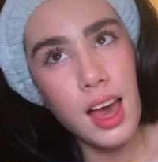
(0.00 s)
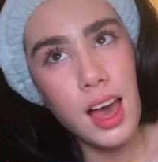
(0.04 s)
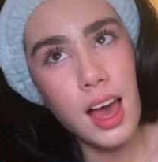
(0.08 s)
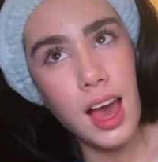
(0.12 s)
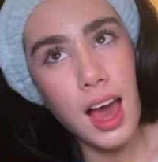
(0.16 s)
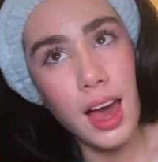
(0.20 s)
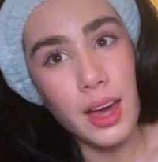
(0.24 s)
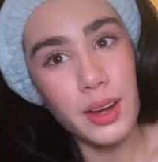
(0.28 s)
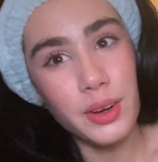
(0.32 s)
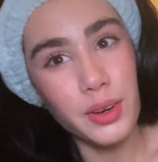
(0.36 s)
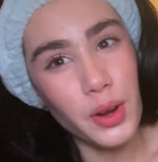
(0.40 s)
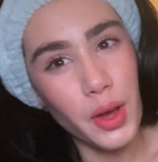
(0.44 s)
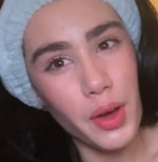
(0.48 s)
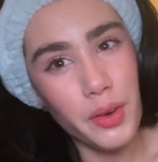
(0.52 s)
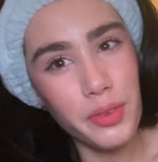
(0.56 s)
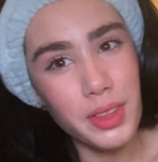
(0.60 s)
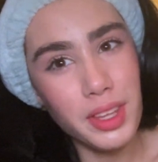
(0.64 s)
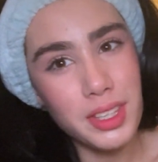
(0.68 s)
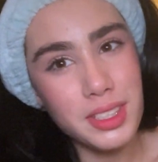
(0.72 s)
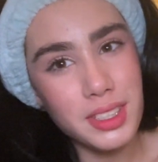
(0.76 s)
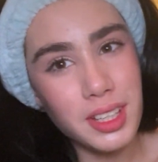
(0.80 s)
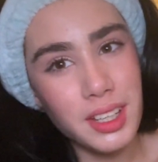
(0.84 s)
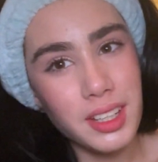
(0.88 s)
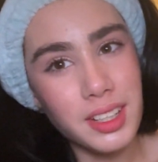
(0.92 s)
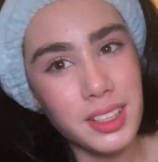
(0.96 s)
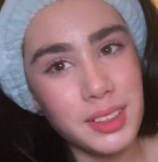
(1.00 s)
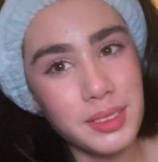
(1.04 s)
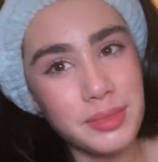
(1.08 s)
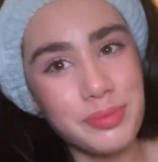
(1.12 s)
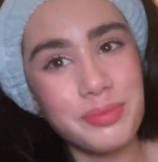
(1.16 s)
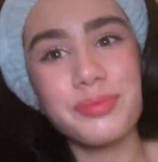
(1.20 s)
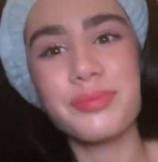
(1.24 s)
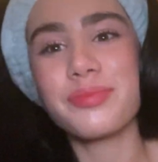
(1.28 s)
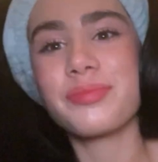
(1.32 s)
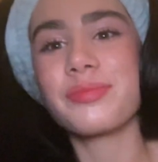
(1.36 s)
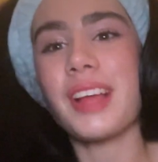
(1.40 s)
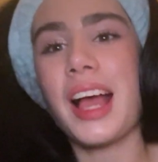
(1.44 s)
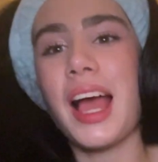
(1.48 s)
I don't know if that's
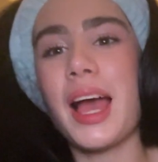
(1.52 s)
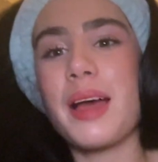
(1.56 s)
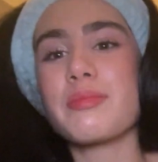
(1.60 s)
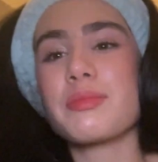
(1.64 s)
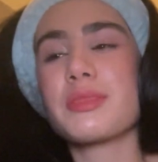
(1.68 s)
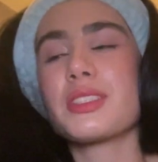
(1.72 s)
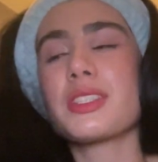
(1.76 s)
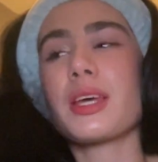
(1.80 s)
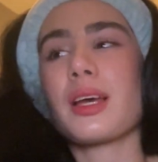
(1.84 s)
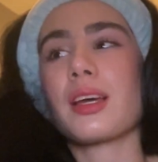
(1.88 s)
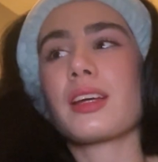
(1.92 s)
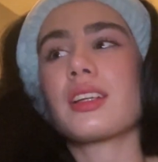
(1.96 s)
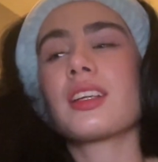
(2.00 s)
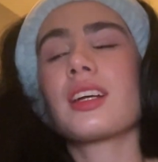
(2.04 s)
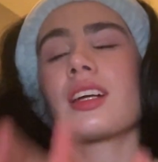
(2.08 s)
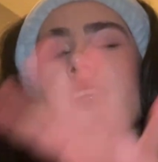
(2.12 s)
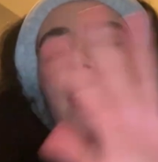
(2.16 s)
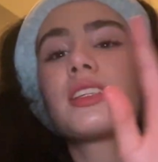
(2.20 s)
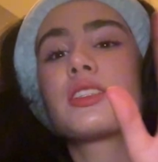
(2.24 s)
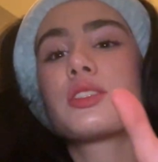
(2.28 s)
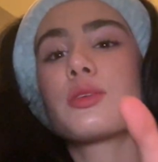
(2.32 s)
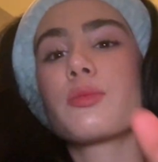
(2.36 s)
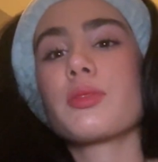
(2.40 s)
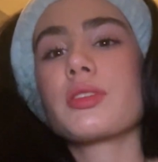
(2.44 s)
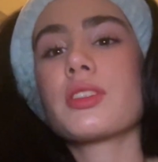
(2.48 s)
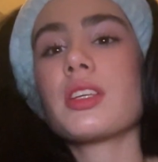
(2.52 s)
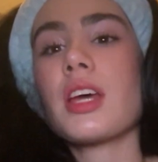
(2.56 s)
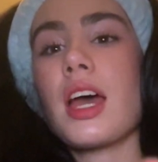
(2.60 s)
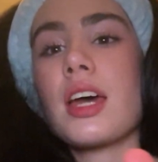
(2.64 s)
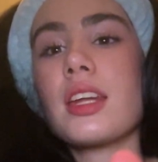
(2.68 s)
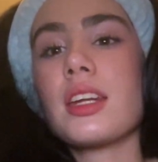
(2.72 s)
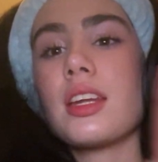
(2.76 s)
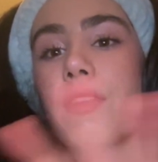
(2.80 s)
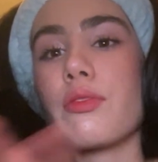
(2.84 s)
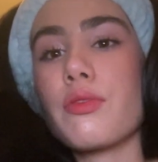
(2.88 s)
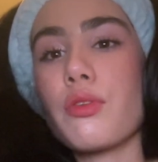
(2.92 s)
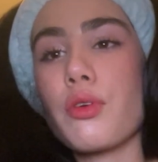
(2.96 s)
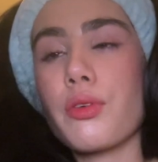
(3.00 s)
I'm technically supposed to end
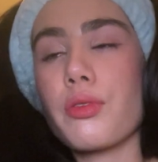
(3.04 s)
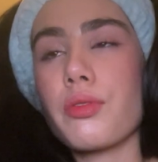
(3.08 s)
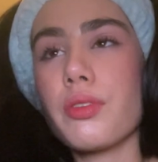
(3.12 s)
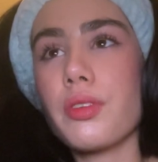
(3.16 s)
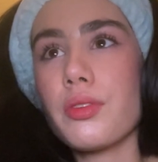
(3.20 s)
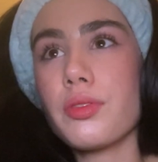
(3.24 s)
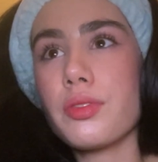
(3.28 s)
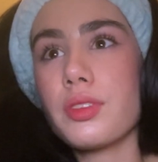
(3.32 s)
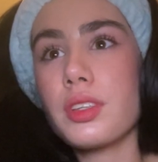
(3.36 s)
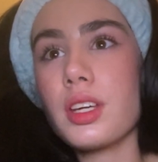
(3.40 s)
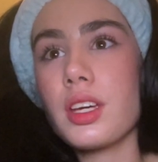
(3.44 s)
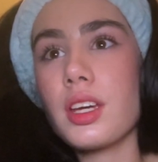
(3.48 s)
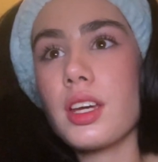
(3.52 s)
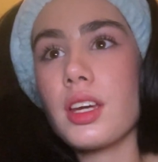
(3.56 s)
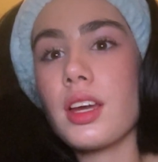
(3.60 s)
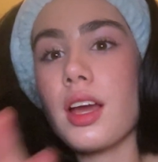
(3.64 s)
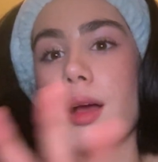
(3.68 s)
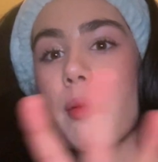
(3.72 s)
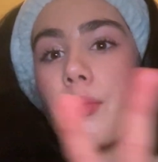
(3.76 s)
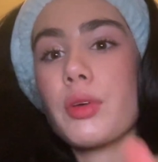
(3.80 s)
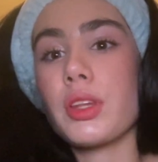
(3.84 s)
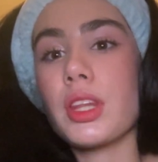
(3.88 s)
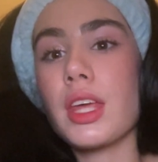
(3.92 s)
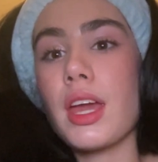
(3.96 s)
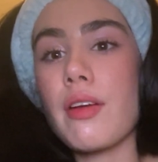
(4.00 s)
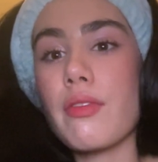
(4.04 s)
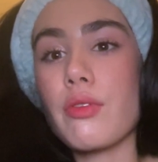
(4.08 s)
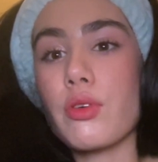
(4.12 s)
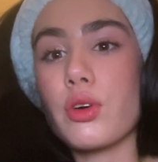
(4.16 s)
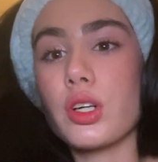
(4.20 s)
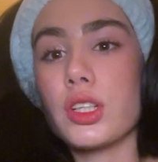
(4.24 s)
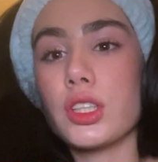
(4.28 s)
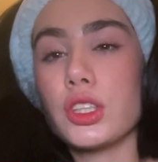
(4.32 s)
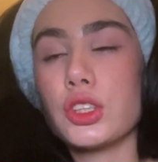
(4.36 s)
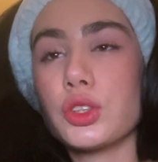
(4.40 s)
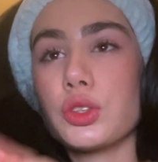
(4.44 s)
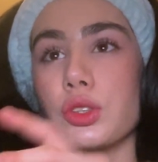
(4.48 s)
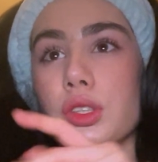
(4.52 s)
at 450. I'm only at
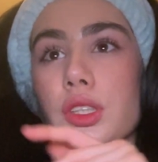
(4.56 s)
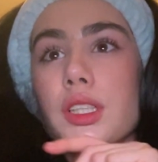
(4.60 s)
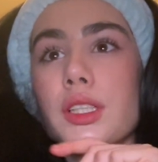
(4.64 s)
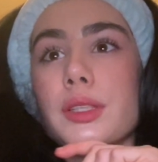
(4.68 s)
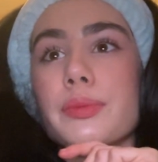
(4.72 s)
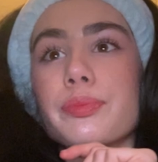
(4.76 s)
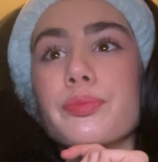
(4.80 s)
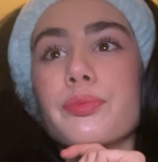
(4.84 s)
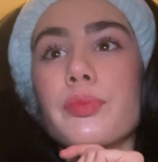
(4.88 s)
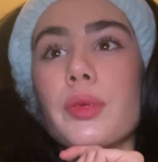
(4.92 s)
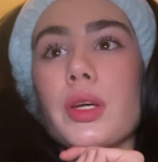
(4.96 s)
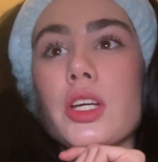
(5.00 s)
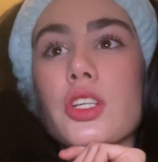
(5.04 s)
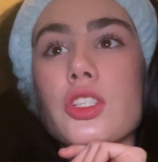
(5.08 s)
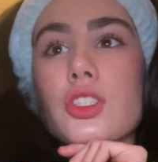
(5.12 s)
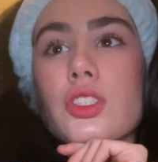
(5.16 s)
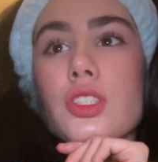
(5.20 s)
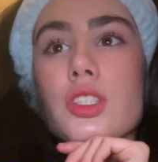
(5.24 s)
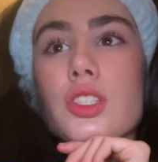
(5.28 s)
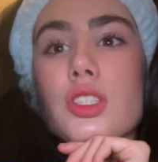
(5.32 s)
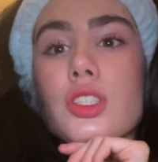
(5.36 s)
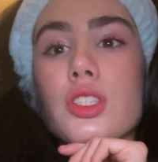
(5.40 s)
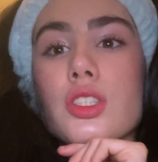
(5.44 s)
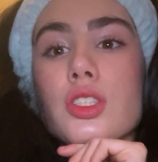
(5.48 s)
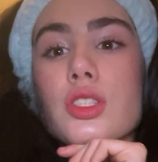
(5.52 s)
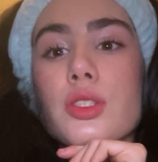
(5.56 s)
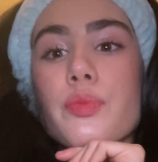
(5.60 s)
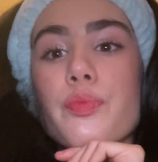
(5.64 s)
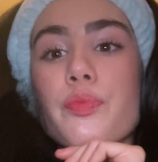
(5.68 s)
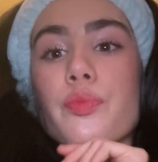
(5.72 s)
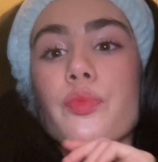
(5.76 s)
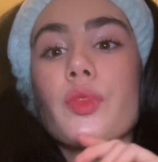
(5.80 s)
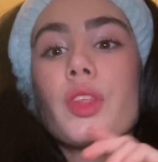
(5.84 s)
400 pages.